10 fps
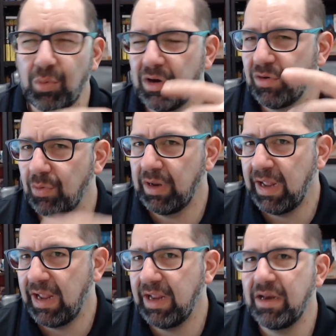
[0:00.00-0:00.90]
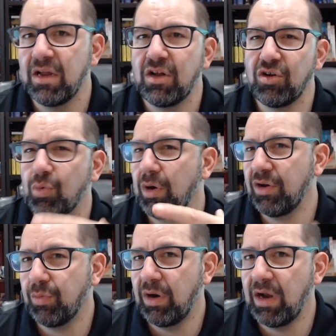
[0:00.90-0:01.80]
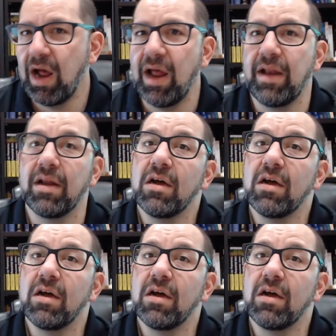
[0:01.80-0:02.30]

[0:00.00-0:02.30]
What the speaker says: 2028, 2029.